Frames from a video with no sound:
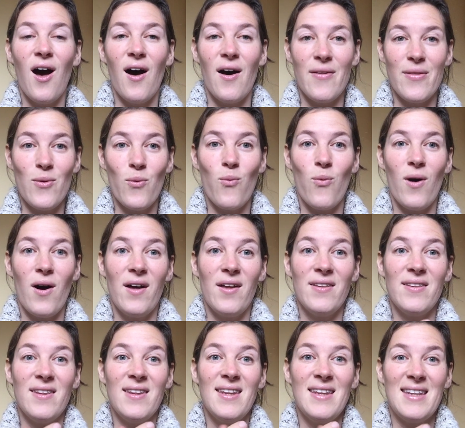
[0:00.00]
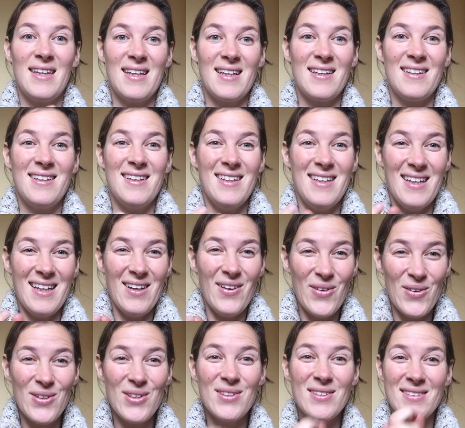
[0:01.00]
are the one that
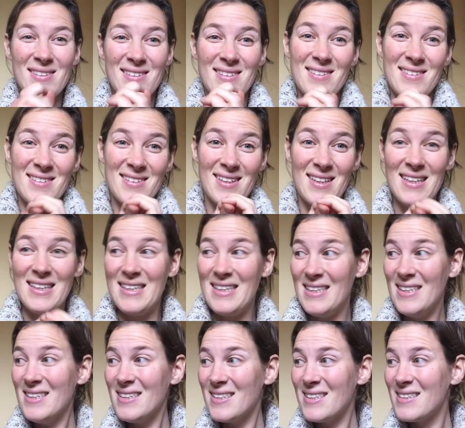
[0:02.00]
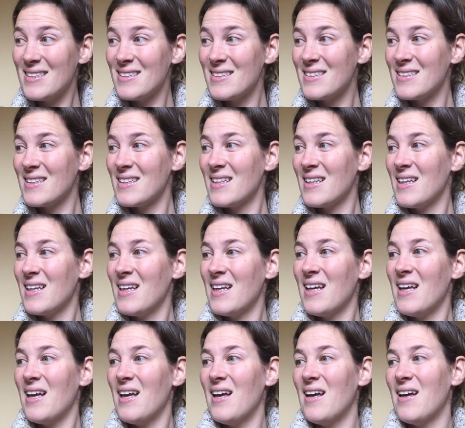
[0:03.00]
earn the least,
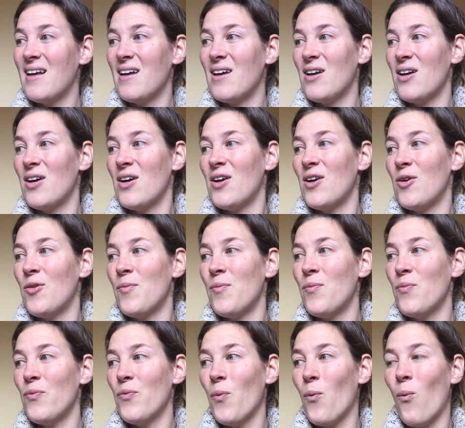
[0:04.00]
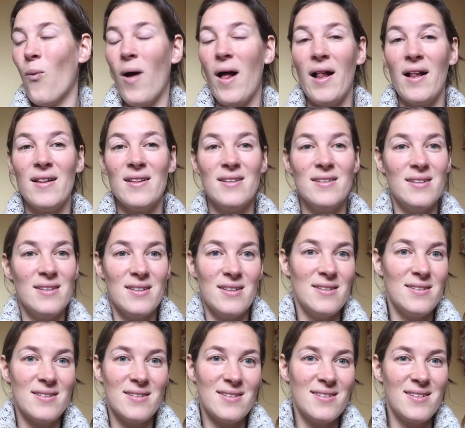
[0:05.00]
while
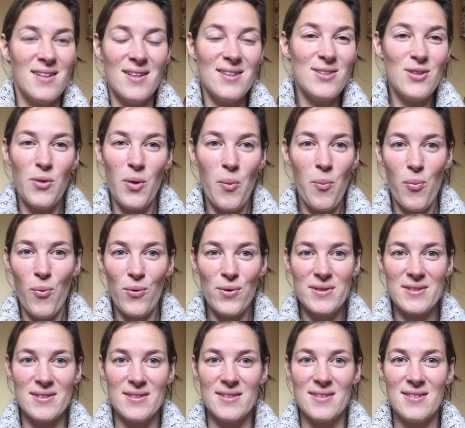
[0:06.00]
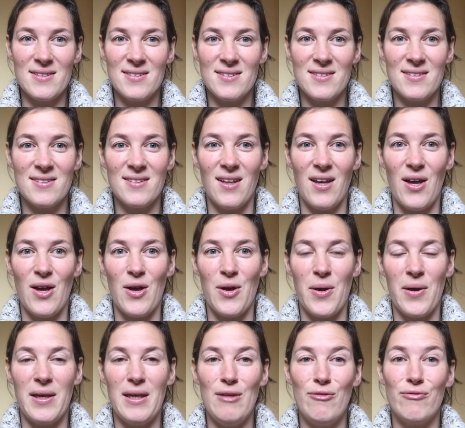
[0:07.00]
not so important,
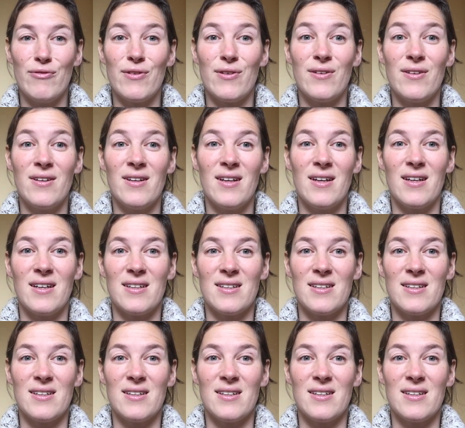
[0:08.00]
even